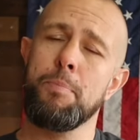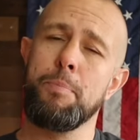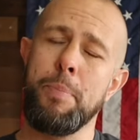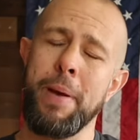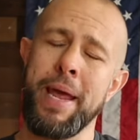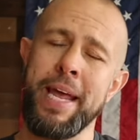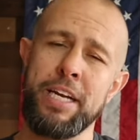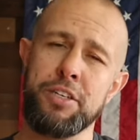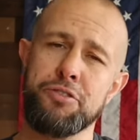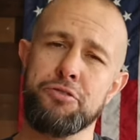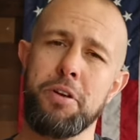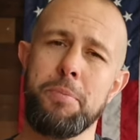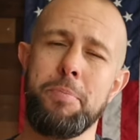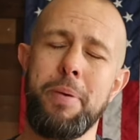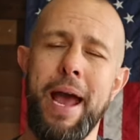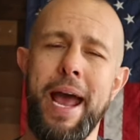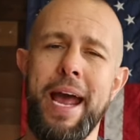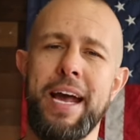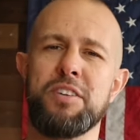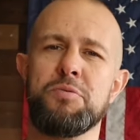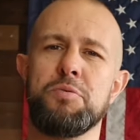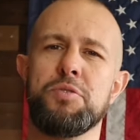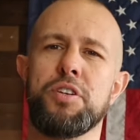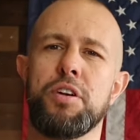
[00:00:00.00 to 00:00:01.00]
Pantry
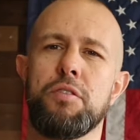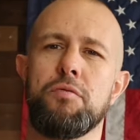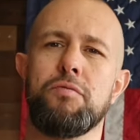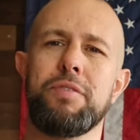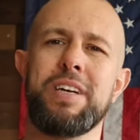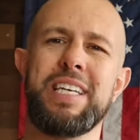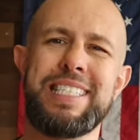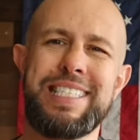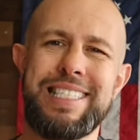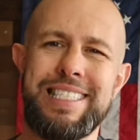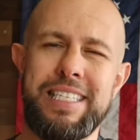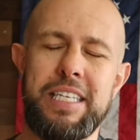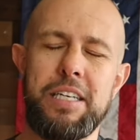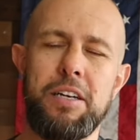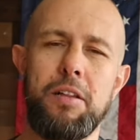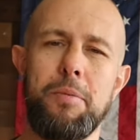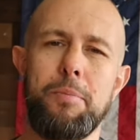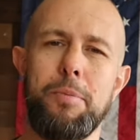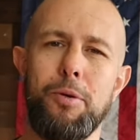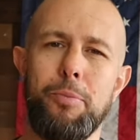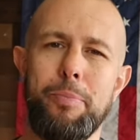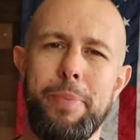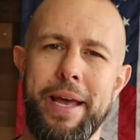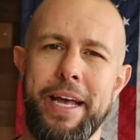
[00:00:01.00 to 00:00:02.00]
packs, which are
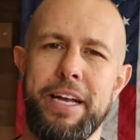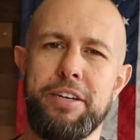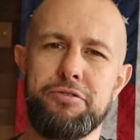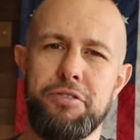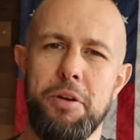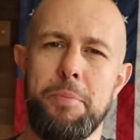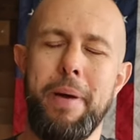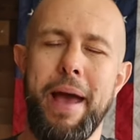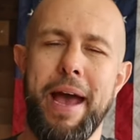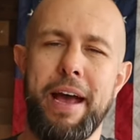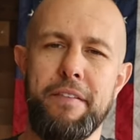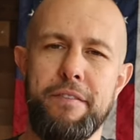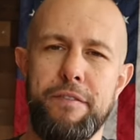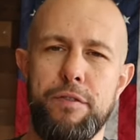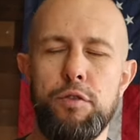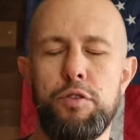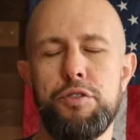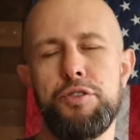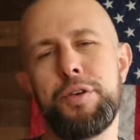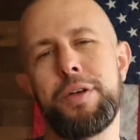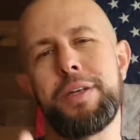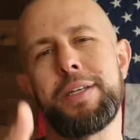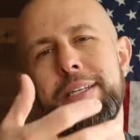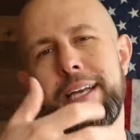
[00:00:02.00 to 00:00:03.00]
resealable pantry pack
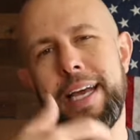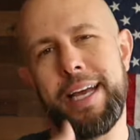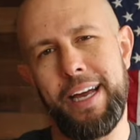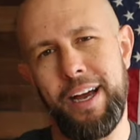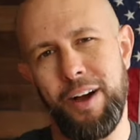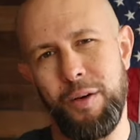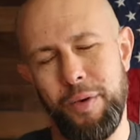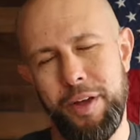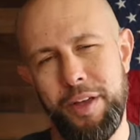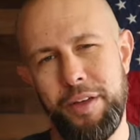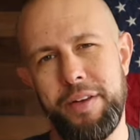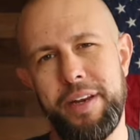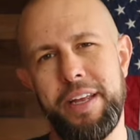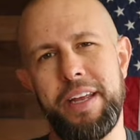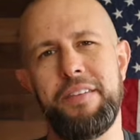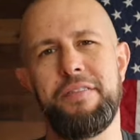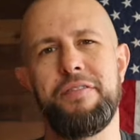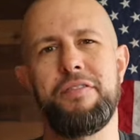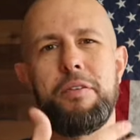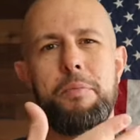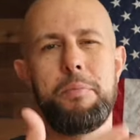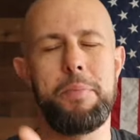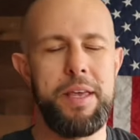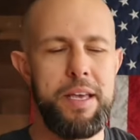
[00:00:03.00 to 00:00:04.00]
food. You can take out what you need
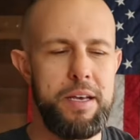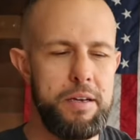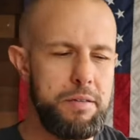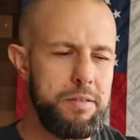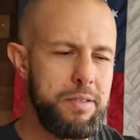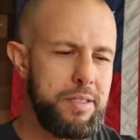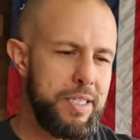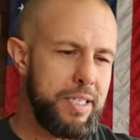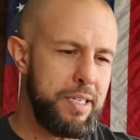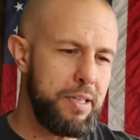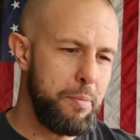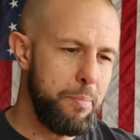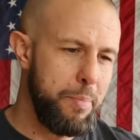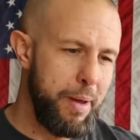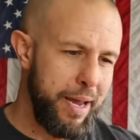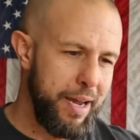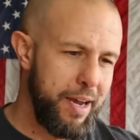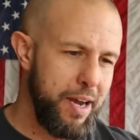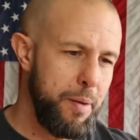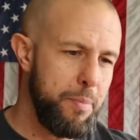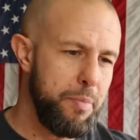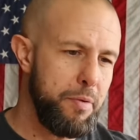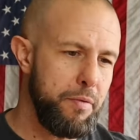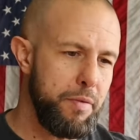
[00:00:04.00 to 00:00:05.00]
for meals, seal it
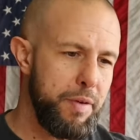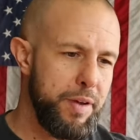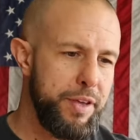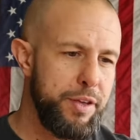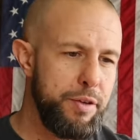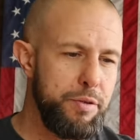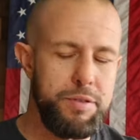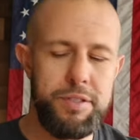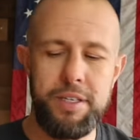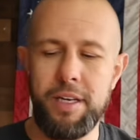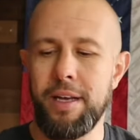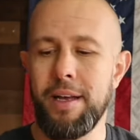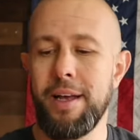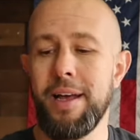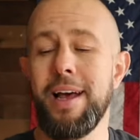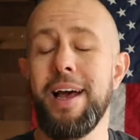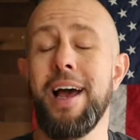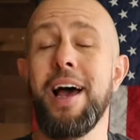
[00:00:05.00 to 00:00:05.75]
back up, and reuse it.